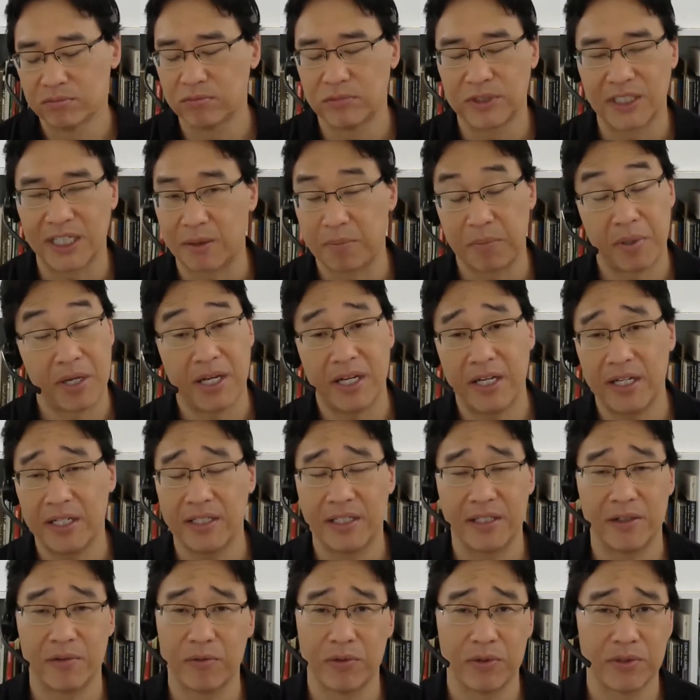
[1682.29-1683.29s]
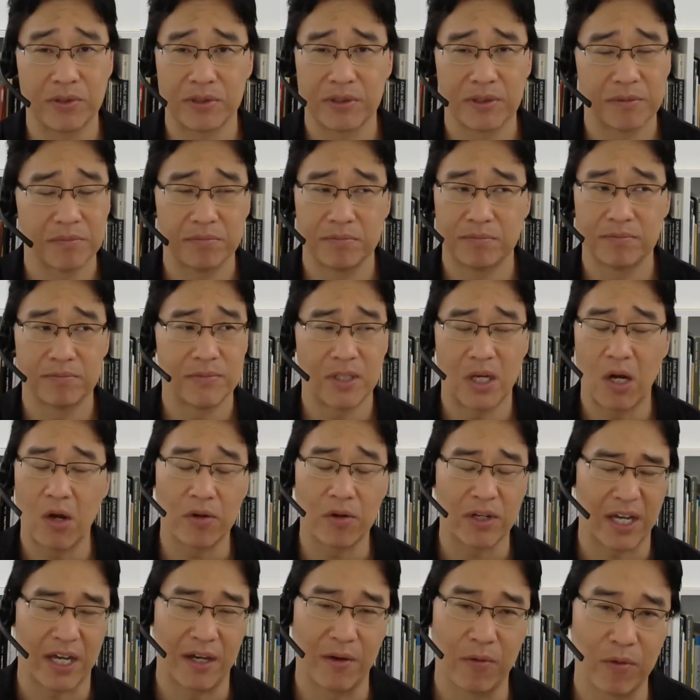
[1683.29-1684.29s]
we got paid, it was
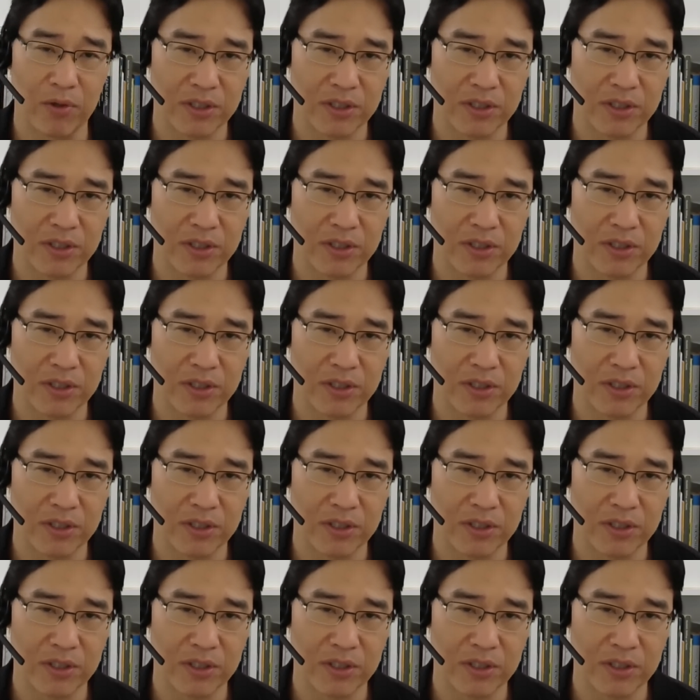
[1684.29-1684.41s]
okay,